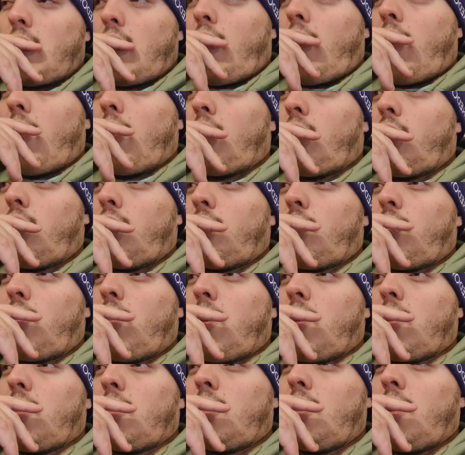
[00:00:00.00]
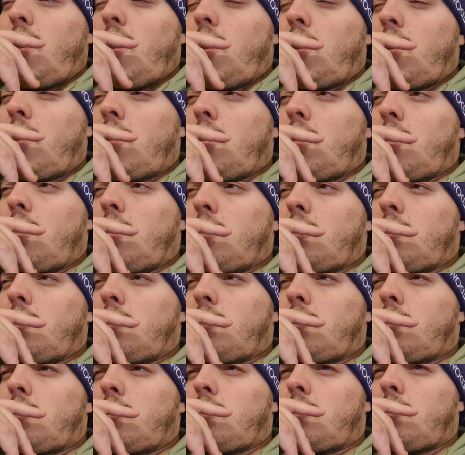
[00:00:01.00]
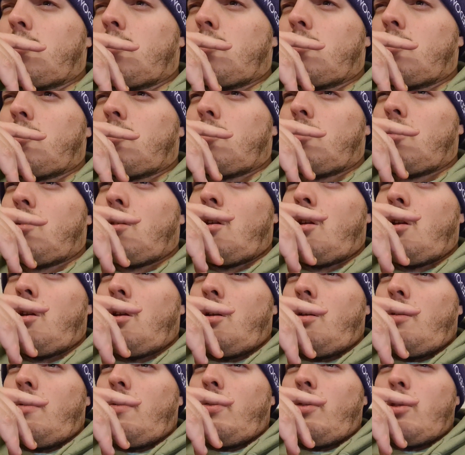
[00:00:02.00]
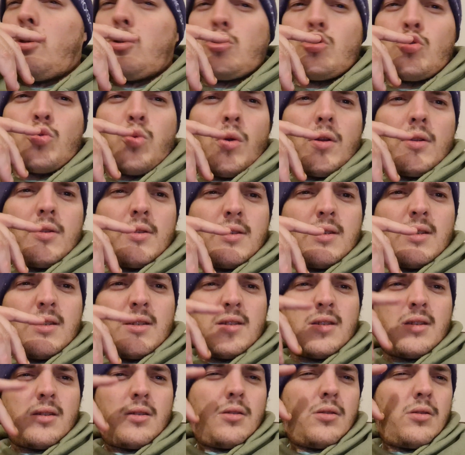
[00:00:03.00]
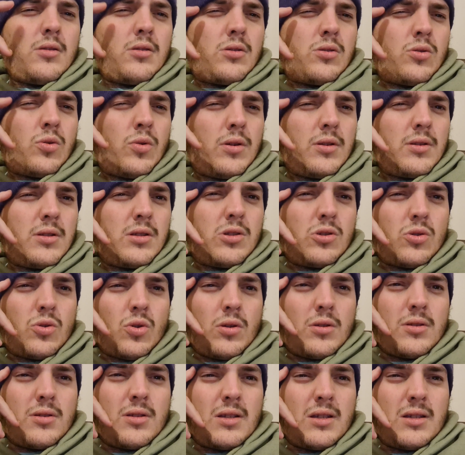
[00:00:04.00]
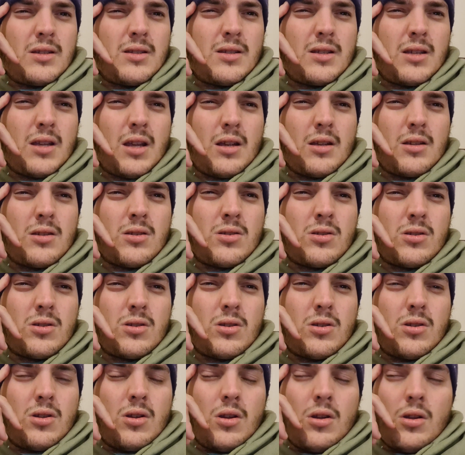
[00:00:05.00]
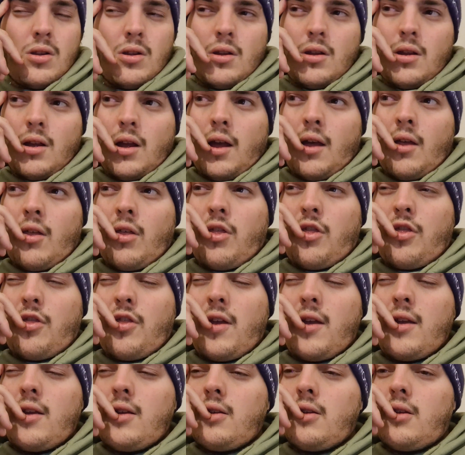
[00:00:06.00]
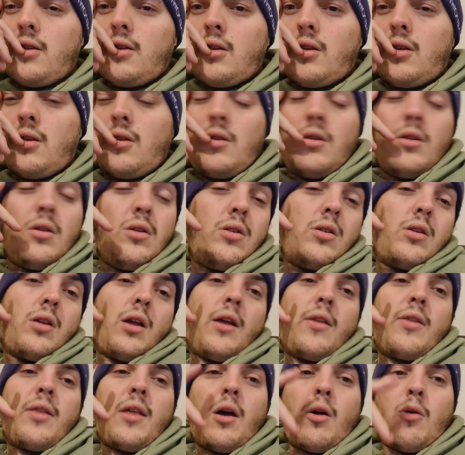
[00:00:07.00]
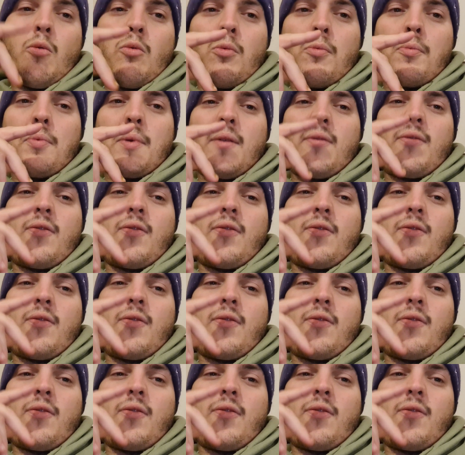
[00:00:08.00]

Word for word: I think it is the 20, 2026, I think. And that would be